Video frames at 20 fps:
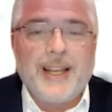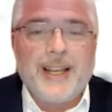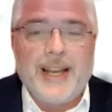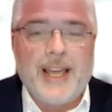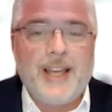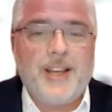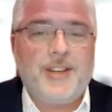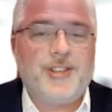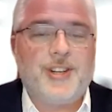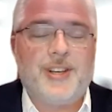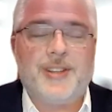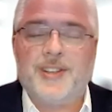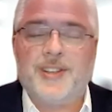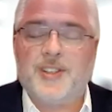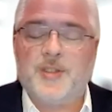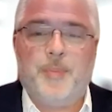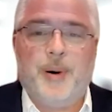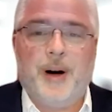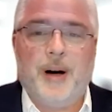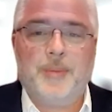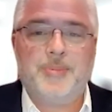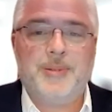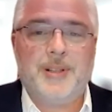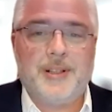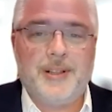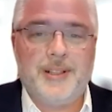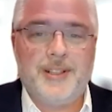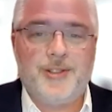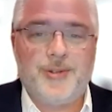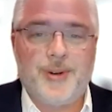in Asia that's
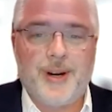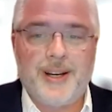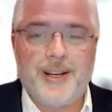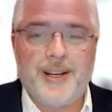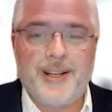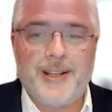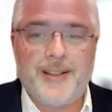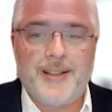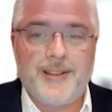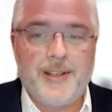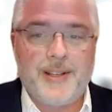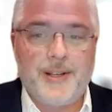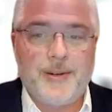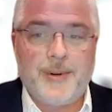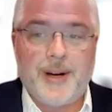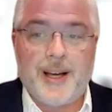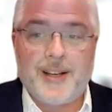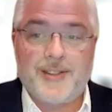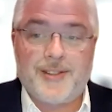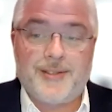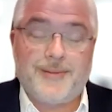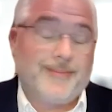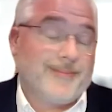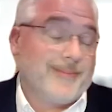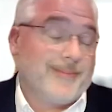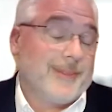publicly traded in the US,